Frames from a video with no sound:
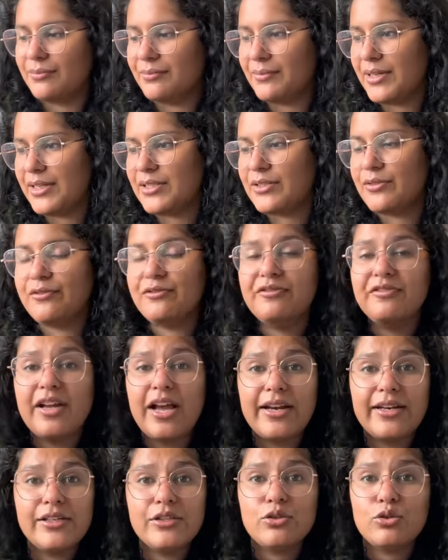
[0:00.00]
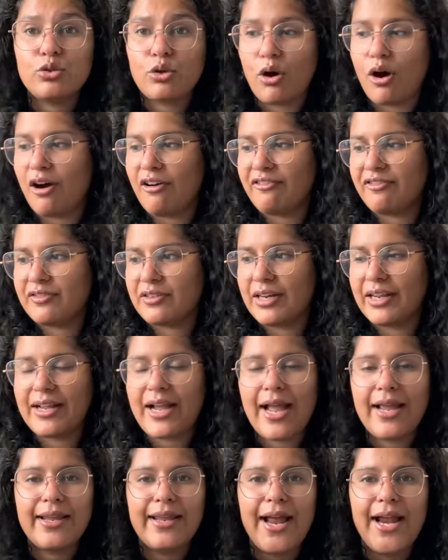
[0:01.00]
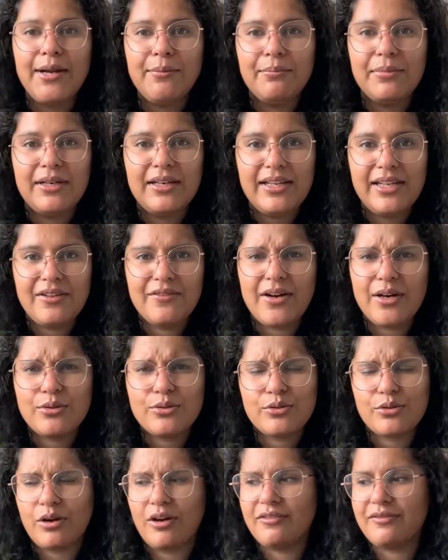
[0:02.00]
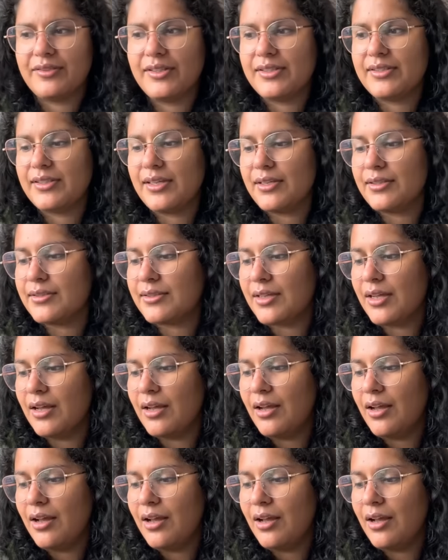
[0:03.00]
It's very soft. Like, I can't believe how soft this is.